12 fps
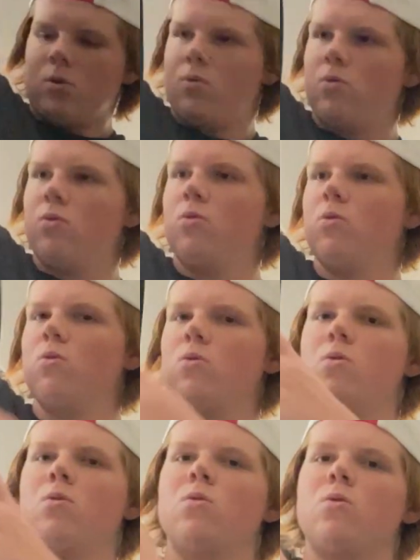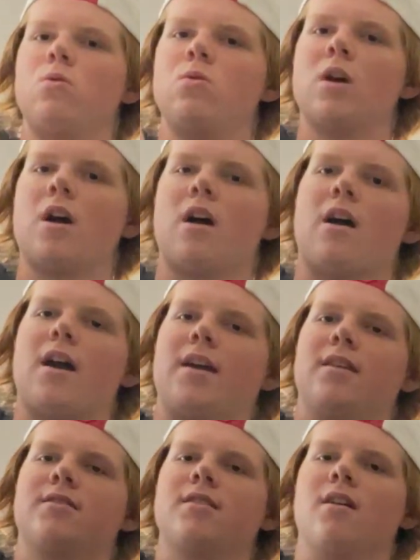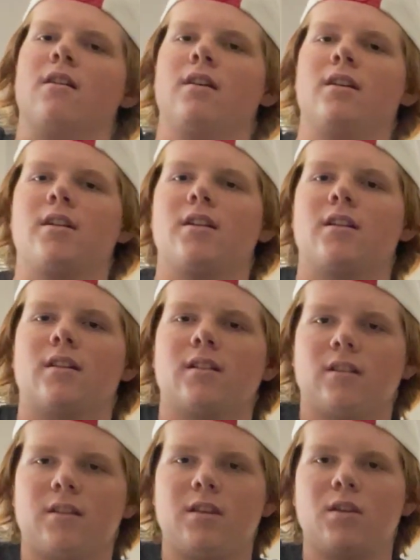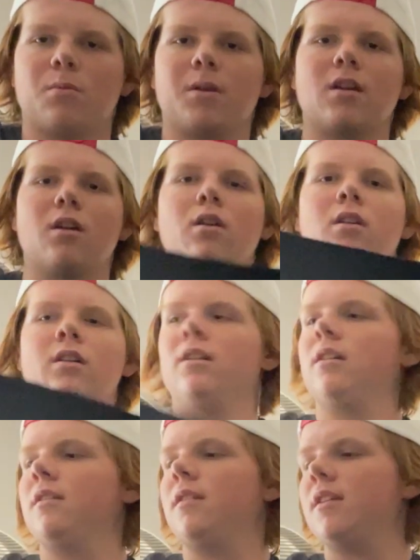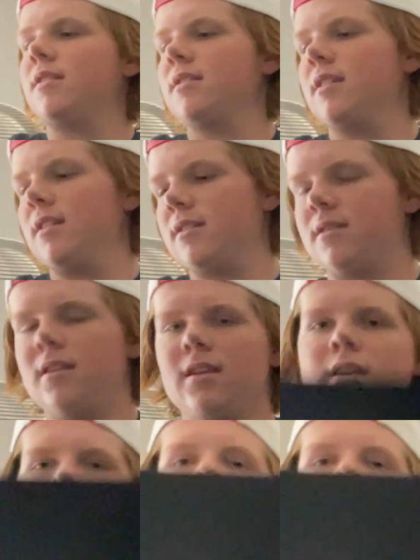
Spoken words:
Ooh. All right, so here we go. This is the